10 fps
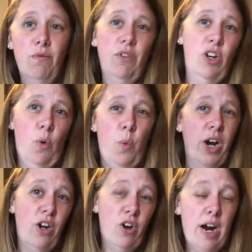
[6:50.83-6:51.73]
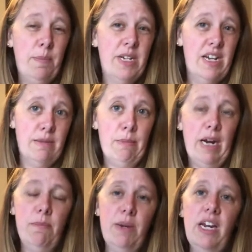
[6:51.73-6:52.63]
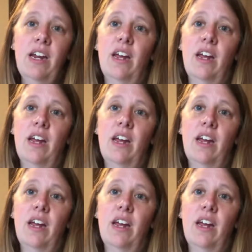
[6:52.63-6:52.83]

you know, where your cup size might be.